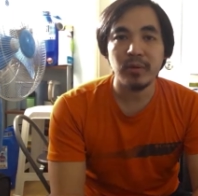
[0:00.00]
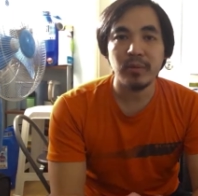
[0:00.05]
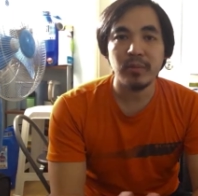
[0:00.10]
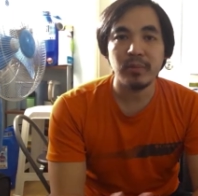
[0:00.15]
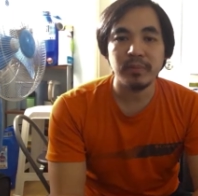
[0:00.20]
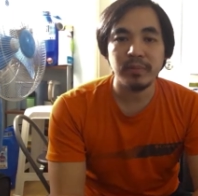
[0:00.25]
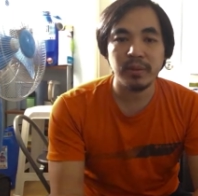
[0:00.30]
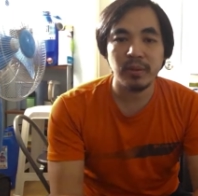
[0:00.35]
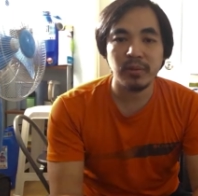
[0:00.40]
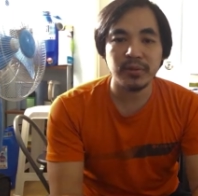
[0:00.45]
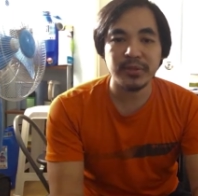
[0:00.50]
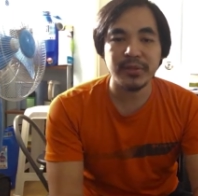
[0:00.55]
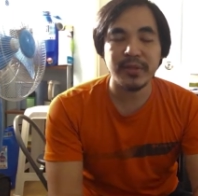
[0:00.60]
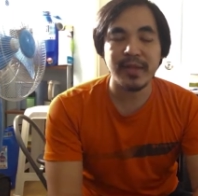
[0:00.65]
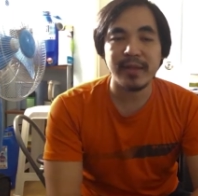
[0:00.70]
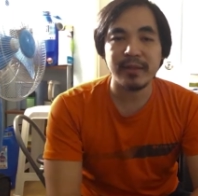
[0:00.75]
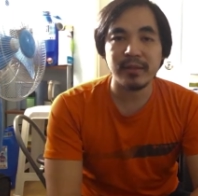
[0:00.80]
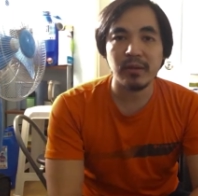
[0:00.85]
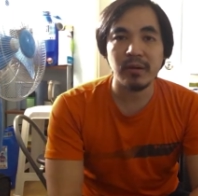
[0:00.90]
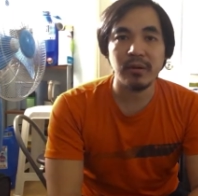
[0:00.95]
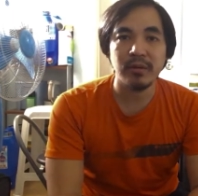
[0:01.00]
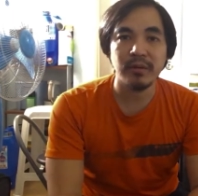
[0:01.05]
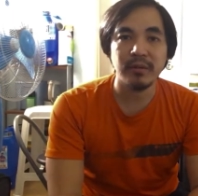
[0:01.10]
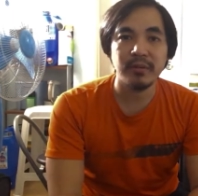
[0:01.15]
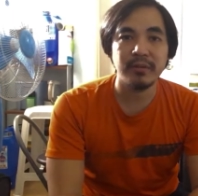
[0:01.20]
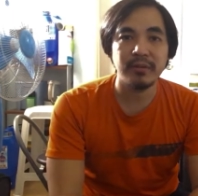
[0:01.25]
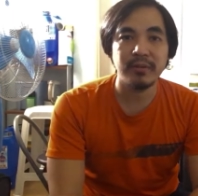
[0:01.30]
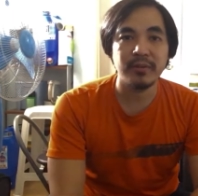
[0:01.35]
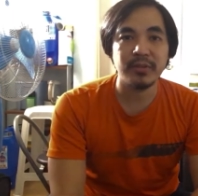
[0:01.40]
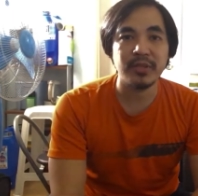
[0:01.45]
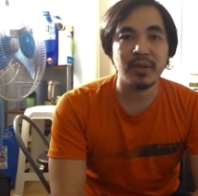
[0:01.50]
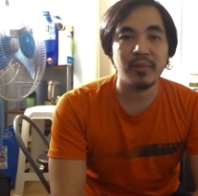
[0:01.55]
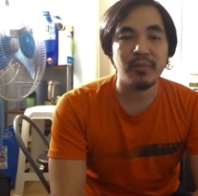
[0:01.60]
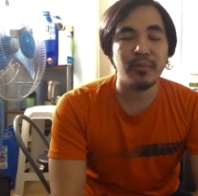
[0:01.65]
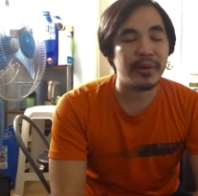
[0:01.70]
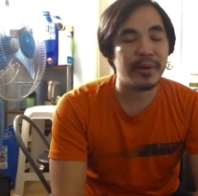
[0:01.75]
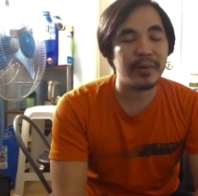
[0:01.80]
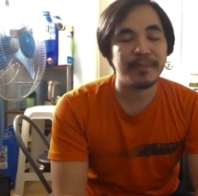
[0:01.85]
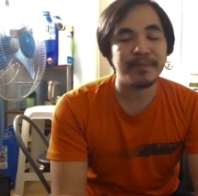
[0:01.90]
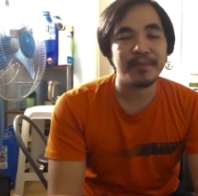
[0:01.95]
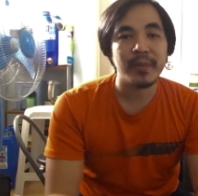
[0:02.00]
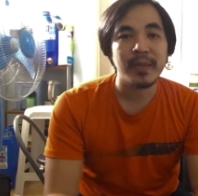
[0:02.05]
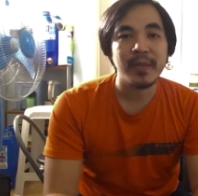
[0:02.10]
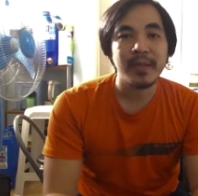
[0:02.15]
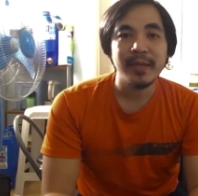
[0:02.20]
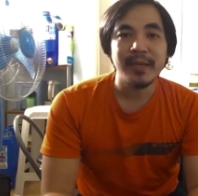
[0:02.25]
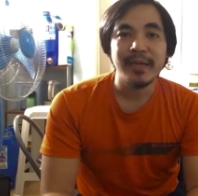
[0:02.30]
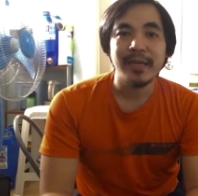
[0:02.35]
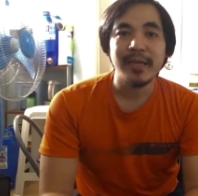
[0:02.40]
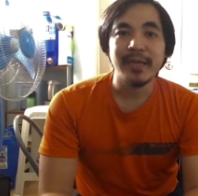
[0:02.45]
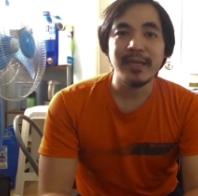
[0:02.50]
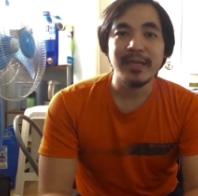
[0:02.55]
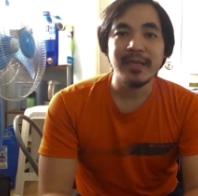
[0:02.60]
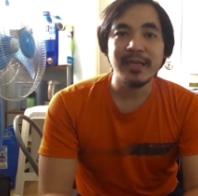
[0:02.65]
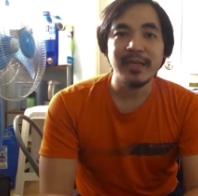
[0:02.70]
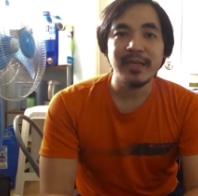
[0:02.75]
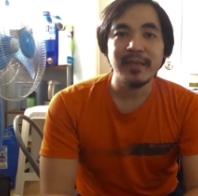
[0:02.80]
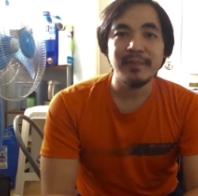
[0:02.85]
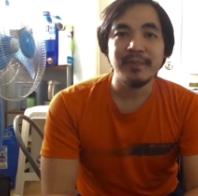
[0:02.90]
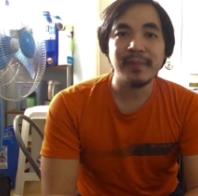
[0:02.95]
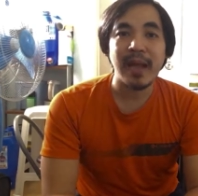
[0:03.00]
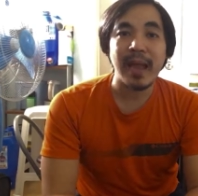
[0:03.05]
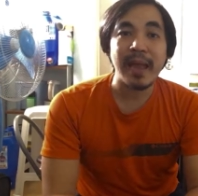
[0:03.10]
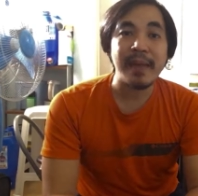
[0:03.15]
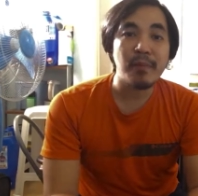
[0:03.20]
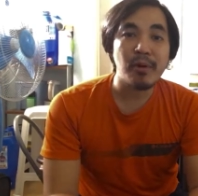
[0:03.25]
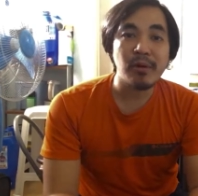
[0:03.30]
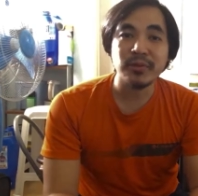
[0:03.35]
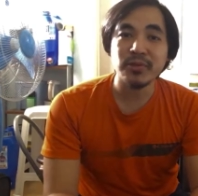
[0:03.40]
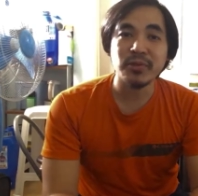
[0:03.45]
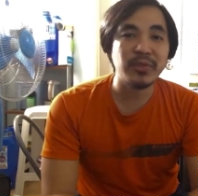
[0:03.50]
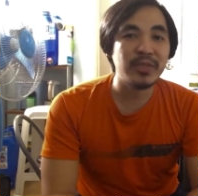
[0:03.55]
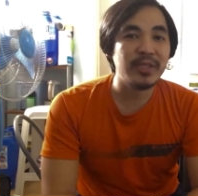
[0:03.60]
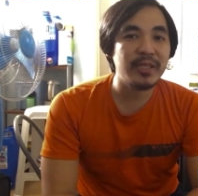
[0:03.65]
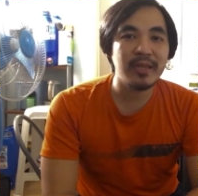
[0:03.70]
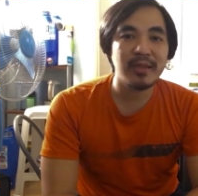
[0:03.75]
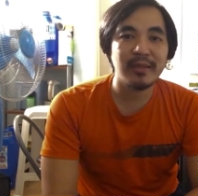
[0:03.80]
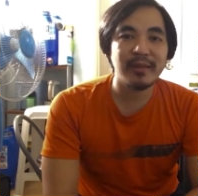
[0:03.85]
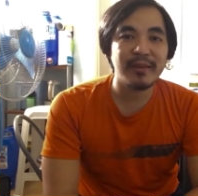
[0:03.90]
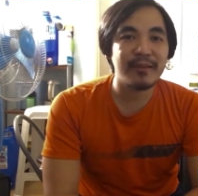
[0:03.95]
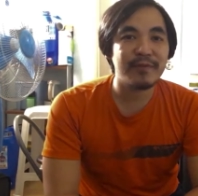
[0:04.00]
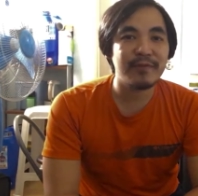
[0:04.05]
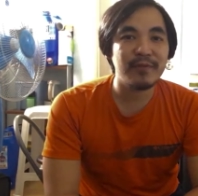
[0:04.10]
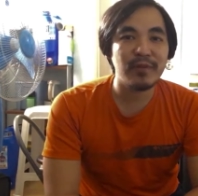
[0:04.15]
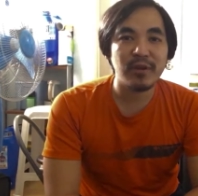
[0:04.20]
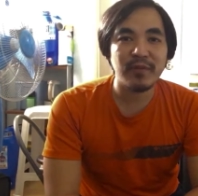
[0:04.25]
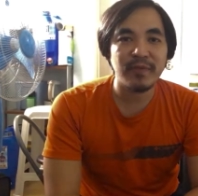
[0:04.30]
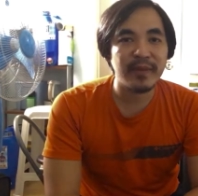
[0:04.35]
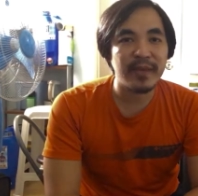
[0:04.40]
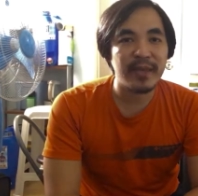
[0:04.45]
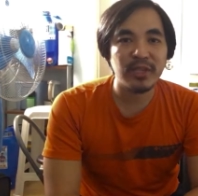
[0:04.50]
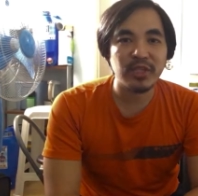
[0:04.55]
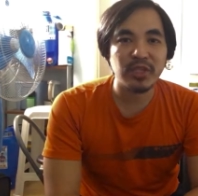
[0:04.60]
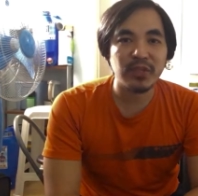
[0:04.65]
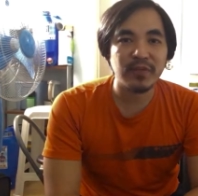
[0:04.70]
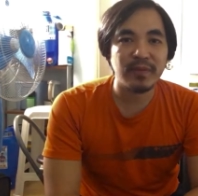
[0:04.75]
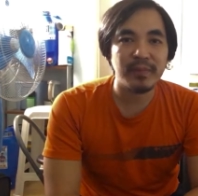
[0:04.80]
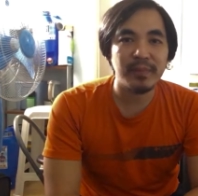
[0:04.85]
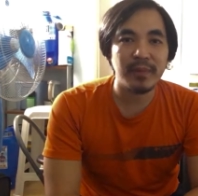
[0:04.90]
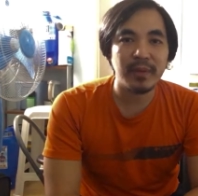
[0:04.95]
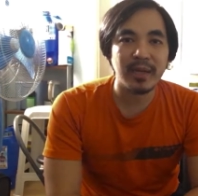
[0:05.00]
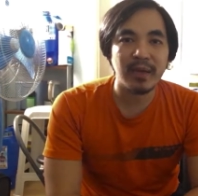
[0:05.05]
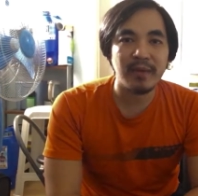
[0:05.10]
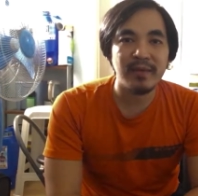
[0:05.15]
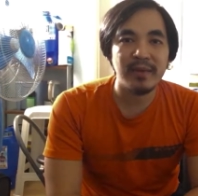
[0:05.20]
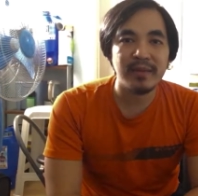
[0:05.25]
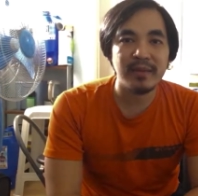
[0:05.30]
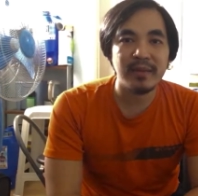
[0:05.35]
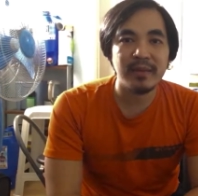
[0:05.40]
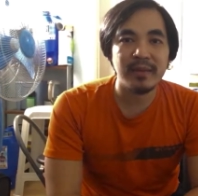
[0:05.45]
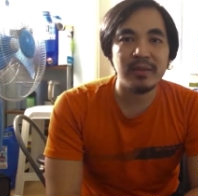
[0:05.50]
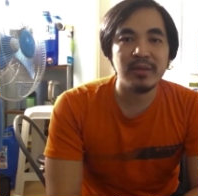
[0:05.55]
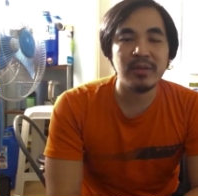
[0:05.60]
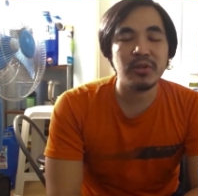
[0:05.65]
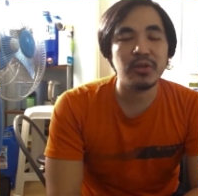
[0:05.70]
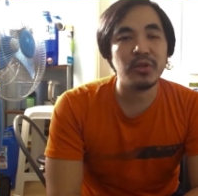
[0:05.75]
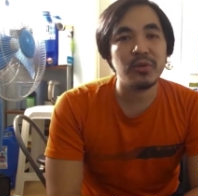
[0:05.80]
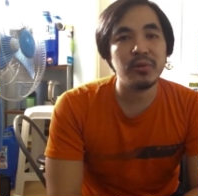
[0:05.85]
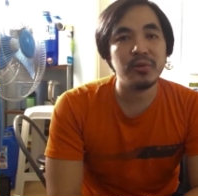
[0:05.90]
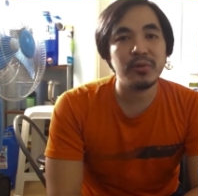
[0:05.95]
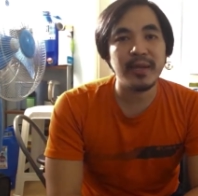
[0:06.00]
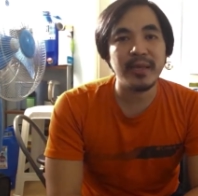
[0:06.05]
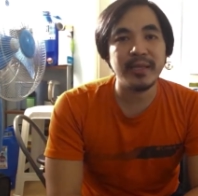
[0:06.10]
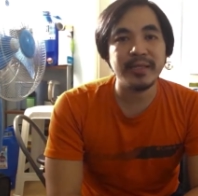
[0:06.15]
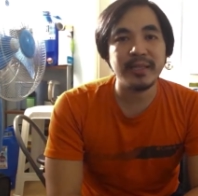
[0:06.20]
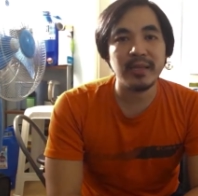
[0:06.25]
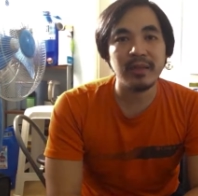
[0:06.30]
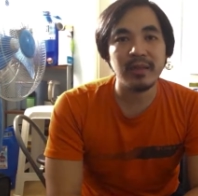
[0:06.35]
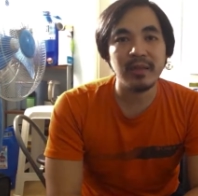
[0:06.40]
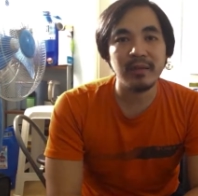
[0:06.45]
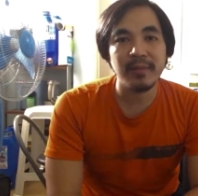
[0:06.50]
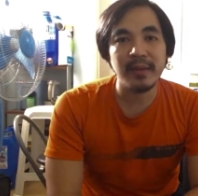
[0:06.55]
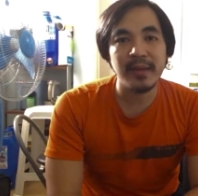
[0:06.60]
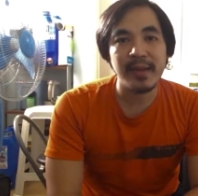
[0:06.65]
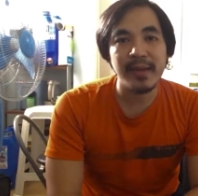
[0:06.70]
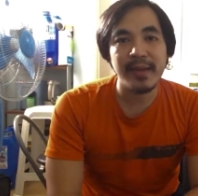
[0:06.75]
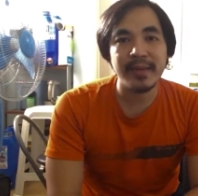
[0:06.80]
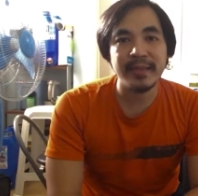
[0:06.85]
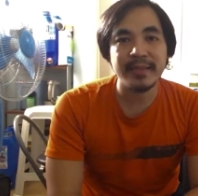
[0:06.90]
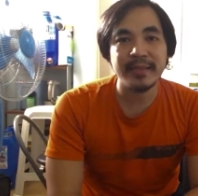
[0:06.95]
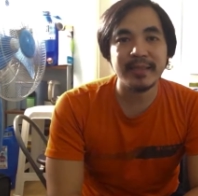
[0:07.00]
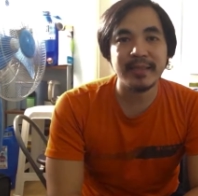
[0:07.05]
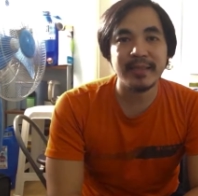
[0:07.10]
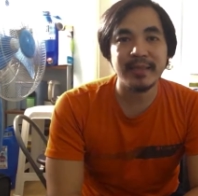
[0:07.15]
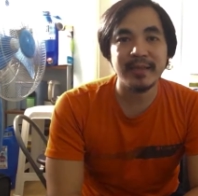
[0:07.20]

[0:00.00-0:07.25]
post that on somewhere. I'm also seeing a lot of notifications from the Cavite Drone Racing Club guys.